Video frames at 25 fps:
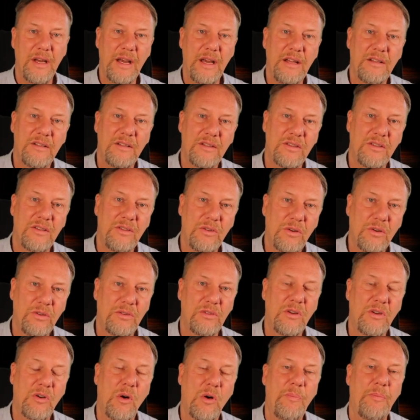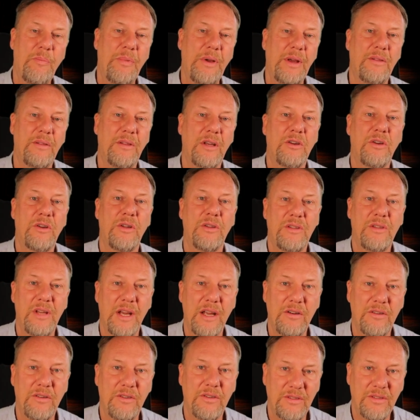It's not copying the
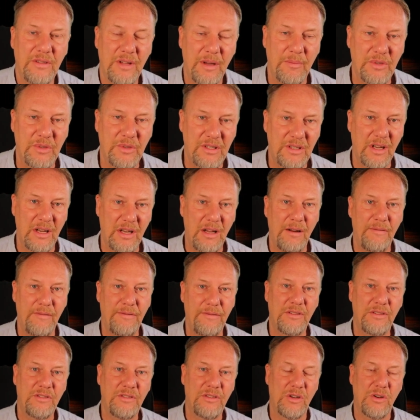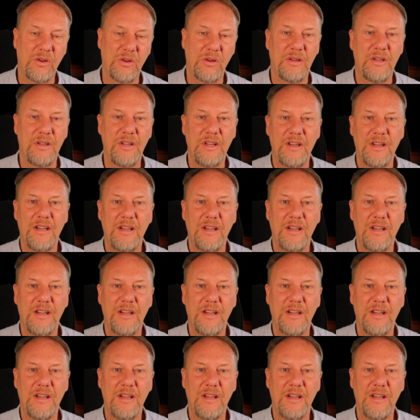containers themselves, so